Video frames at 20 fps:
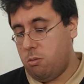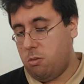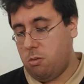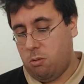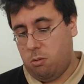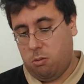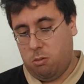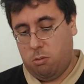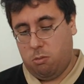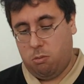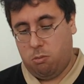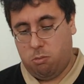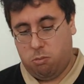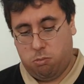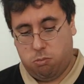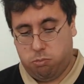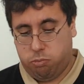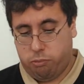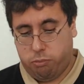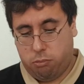So
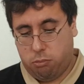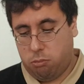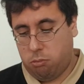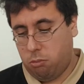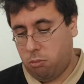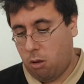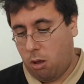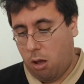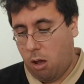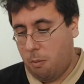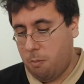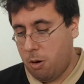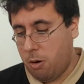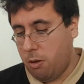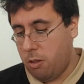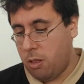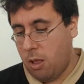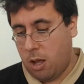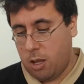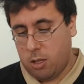a
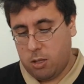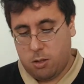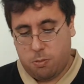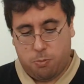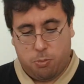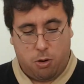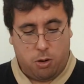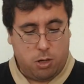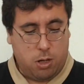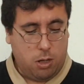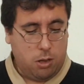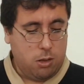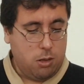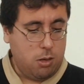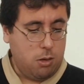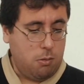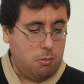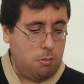very nice project.